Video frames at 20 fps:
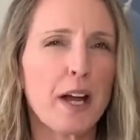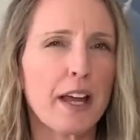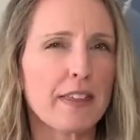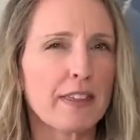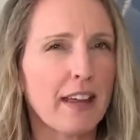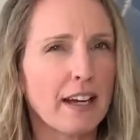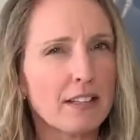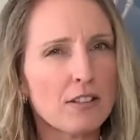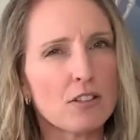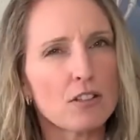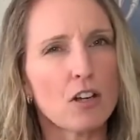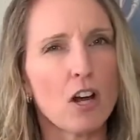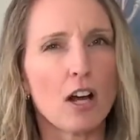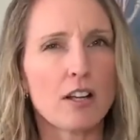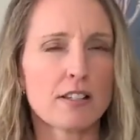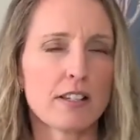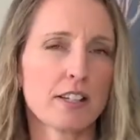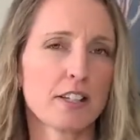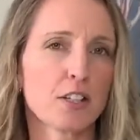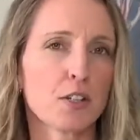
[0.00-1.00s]
and that's
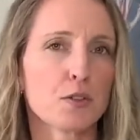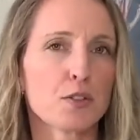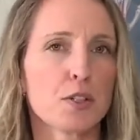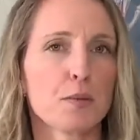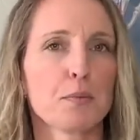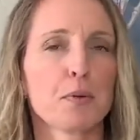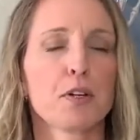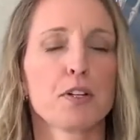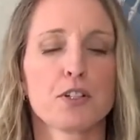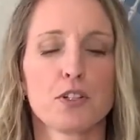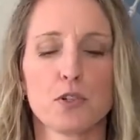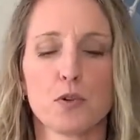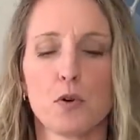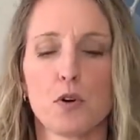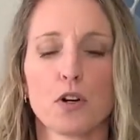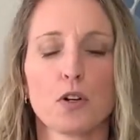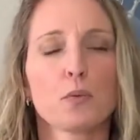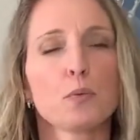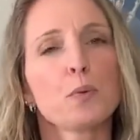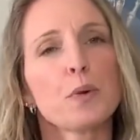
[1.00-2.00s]
causing you to put
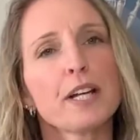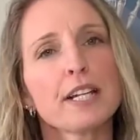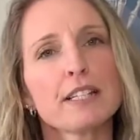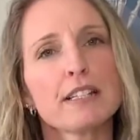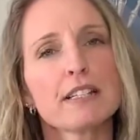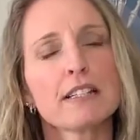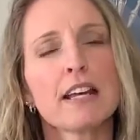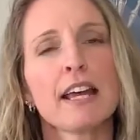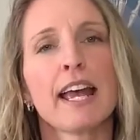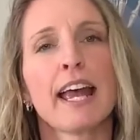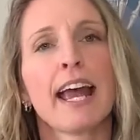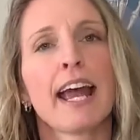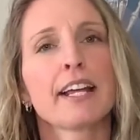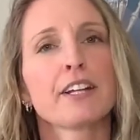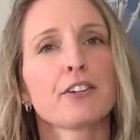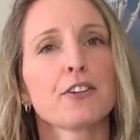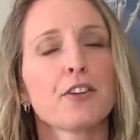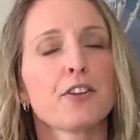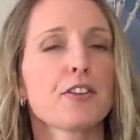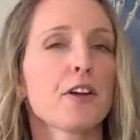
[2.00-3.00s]
your wrist
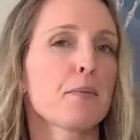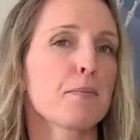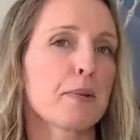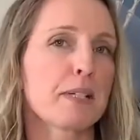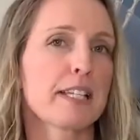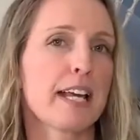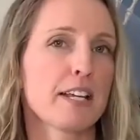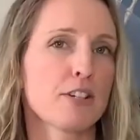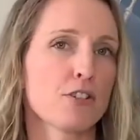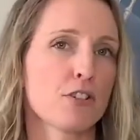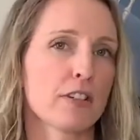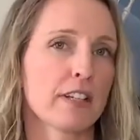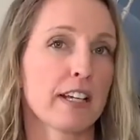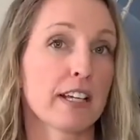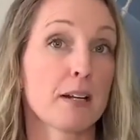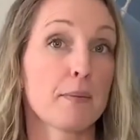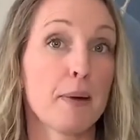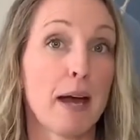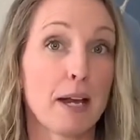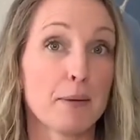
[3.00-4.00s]
and your thumb potentially
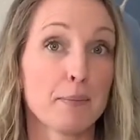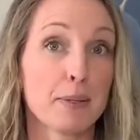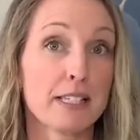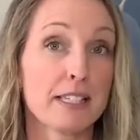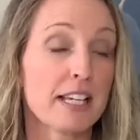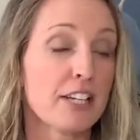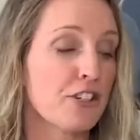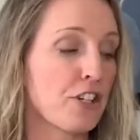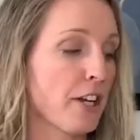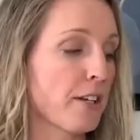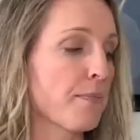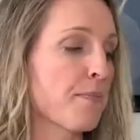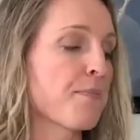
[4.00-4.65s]
in a bad position.